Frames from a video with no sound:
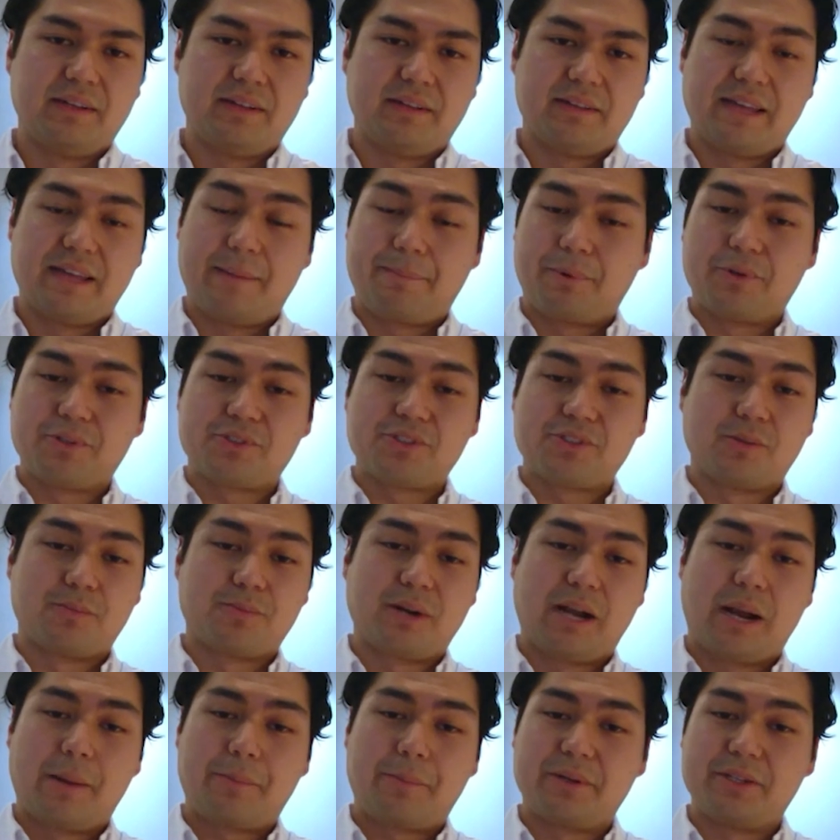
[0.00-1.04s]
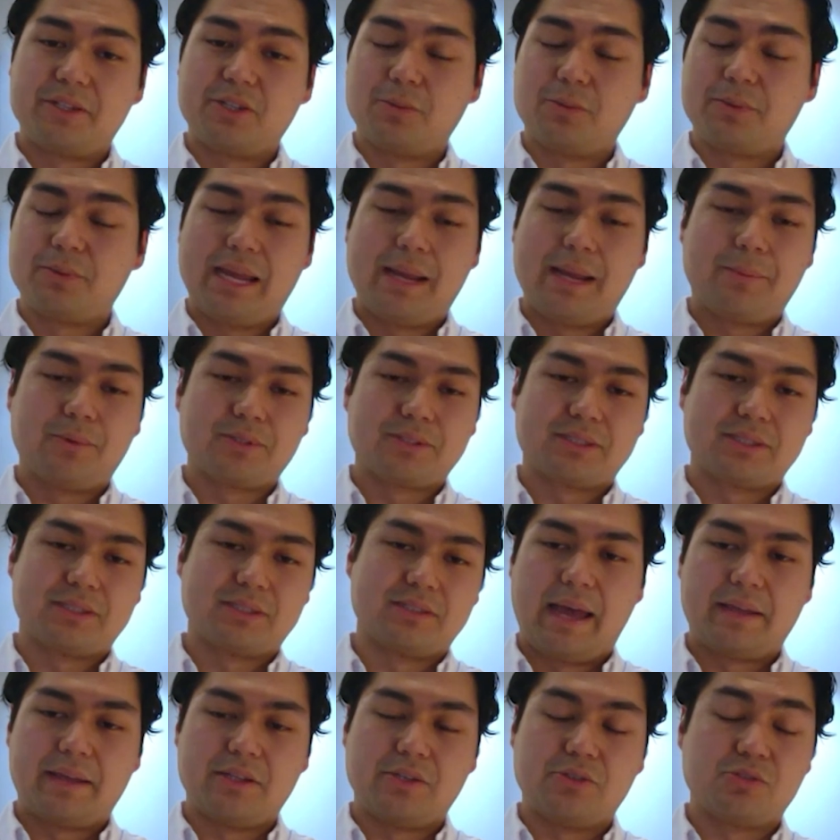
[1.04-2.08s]
That personal property, you'll be able
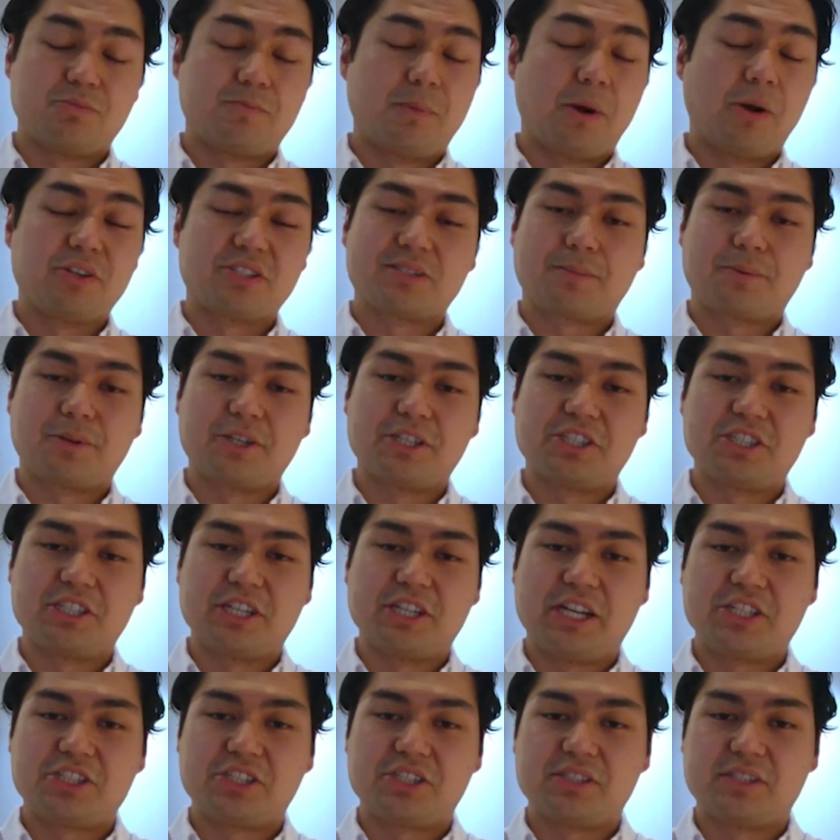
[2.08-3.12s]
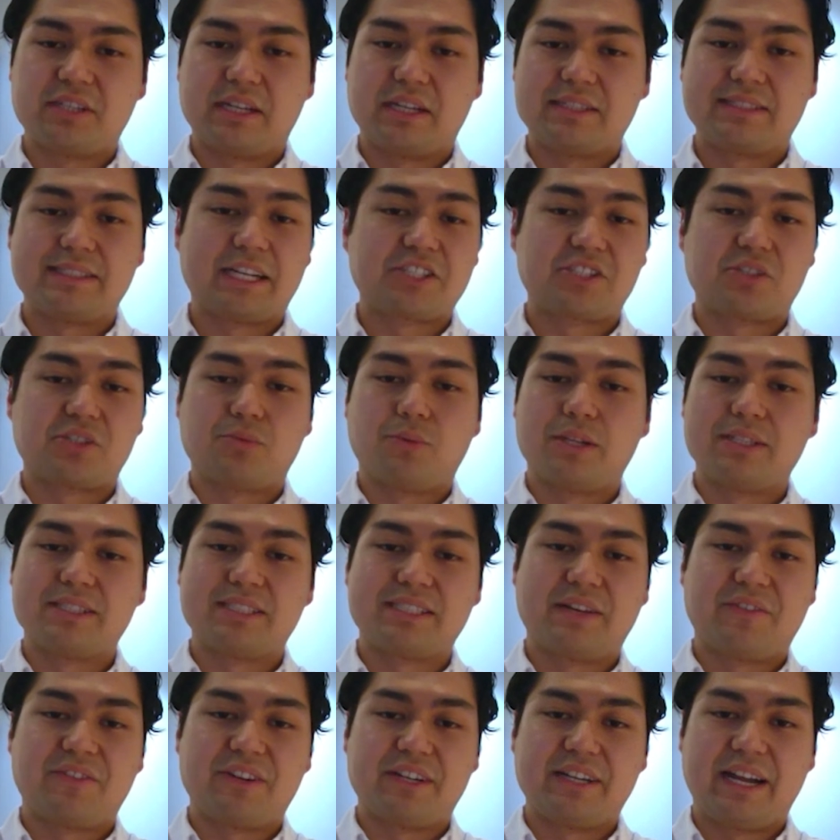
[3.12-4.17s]
to use bonus depreciation and Section
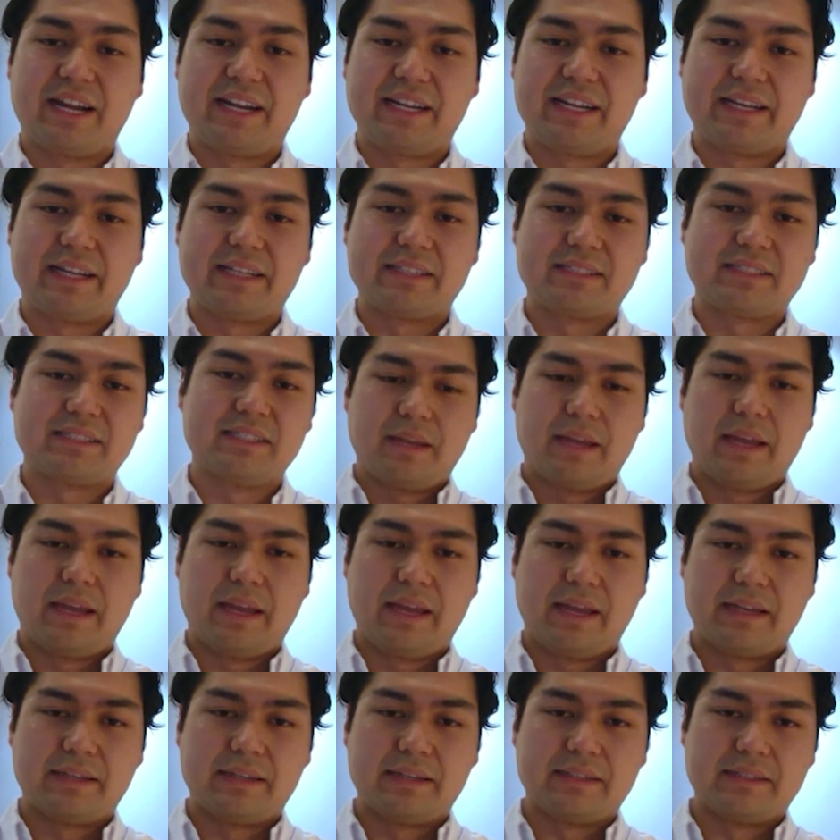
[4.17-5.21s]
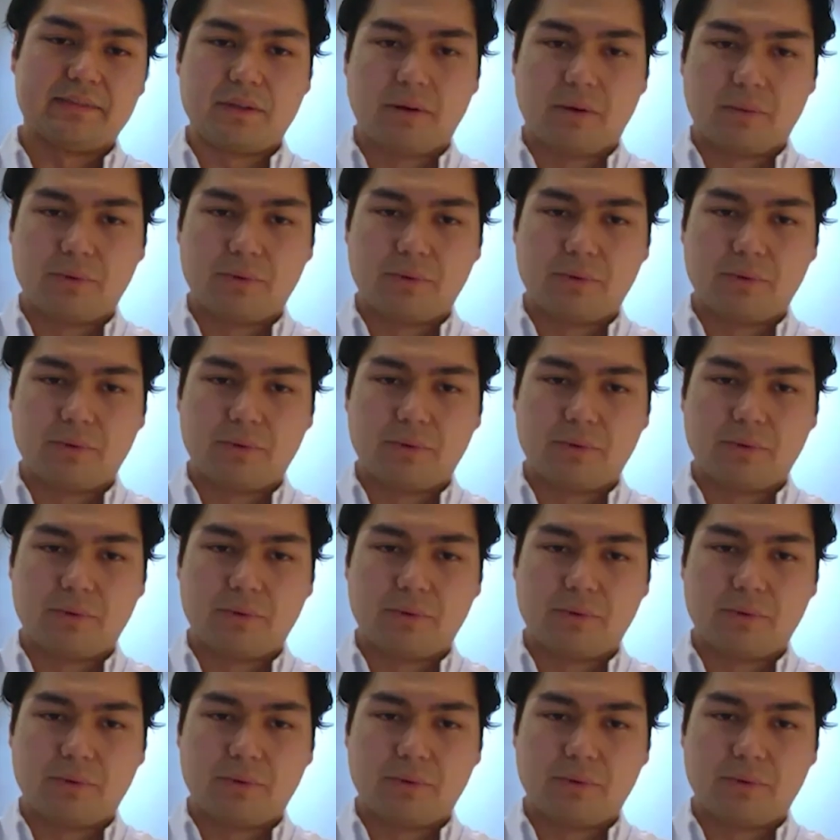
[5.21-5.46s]
179 against and